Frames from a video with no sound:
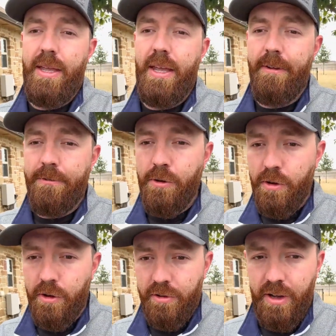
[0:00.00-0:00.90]
if you do
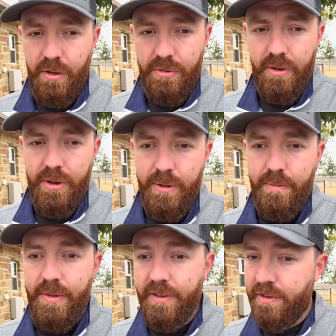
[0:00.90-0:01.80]
it yourself,
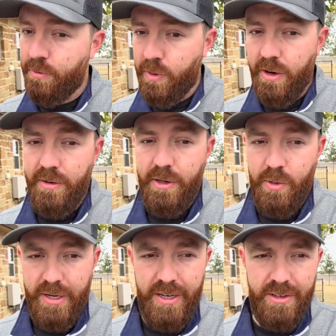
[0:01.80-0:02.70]
this is where the
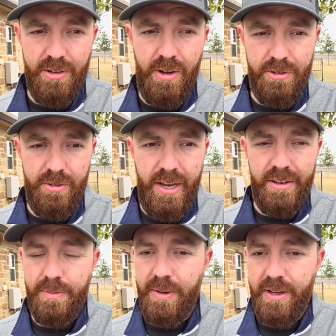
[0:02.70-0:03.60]
quick connects are also
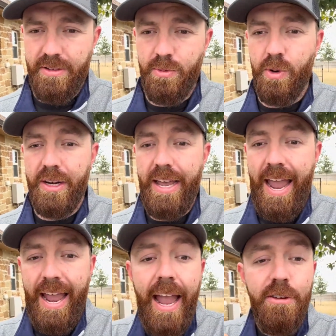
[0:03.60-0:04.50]
nice, because we're going to
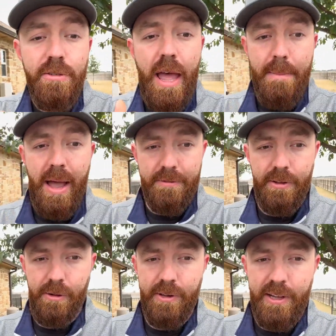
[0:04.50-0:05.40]
hand you that
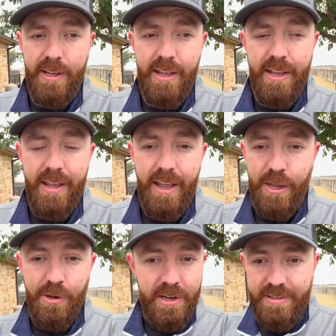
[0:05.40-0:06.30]
backflow
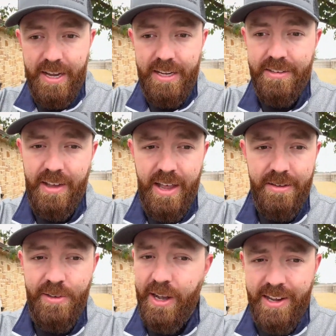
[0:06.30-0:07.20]
and you're going to take it
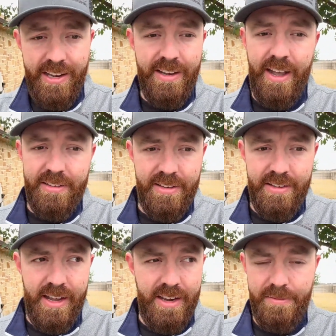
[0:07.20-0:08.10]
inside, tuck it in nice and
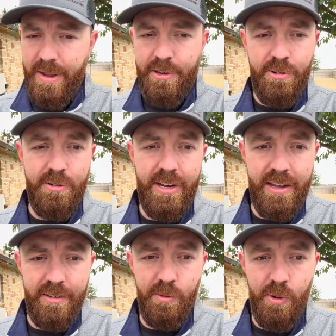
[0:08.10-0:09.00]
tight and make sure it's
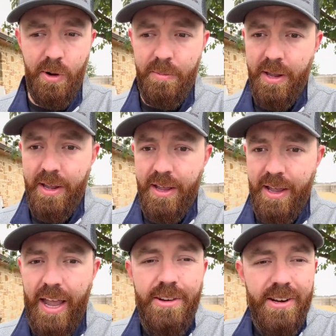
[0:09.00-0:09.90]
nice and warm,
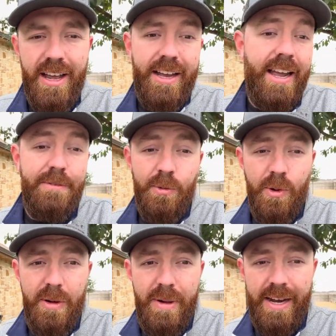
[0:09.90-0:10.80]
and you're not going to have to
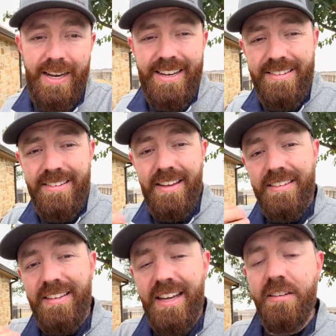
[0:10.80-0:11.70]
worry about it. And this is a
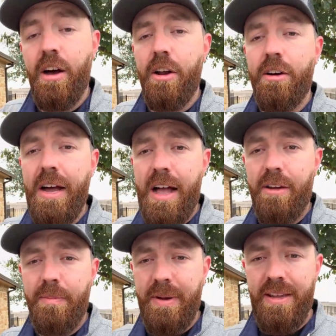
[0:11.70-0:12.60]

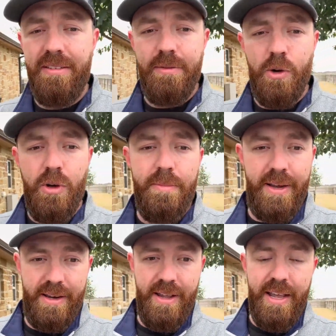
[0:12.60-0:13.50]
$600 piece of
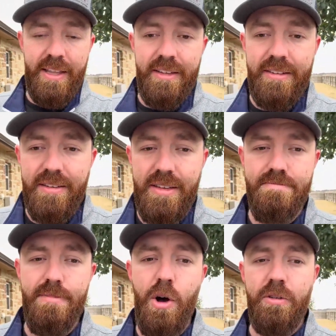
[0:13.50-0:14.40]
equipment. This is the
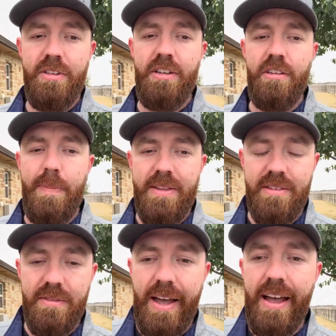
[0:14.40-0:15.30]
most
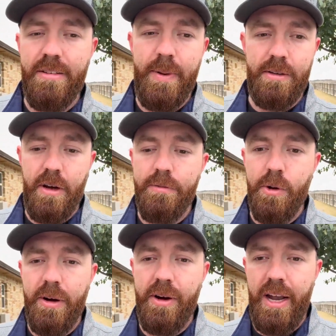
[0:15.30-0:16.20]
expensive aspect of
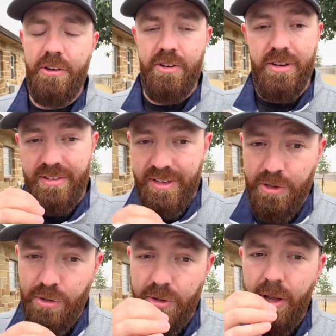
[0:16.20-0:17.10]
your irrigation, the
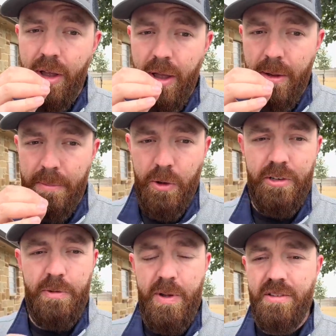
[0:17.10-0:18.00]
single most
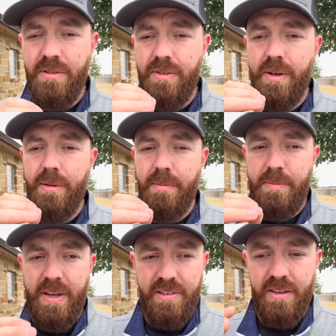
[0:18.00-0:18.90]
expensive
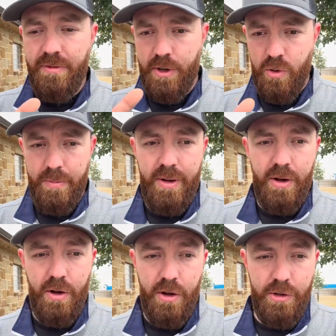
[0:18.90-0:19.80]
piece of equipment
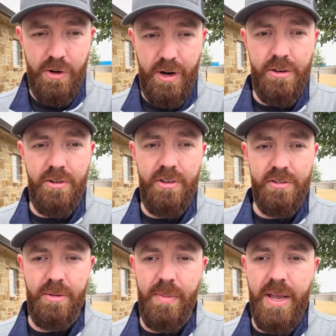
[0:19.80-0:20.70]
on your irrigation
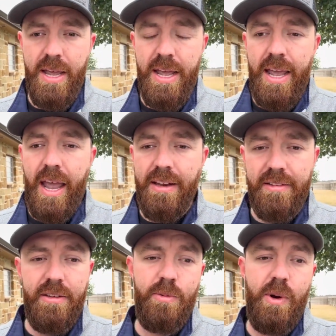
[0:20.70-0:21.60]
system. And
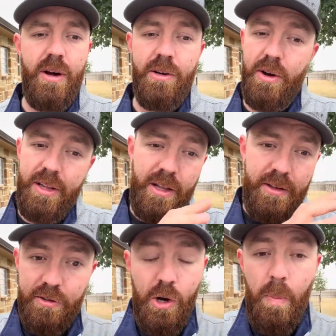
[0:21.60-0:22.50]
this is where during
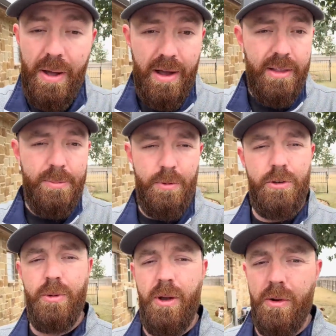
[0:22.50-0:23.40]
the snowpocalypse,
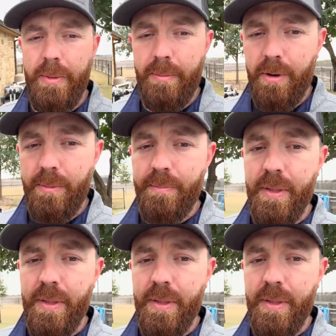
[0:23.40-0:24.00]
which we all remember,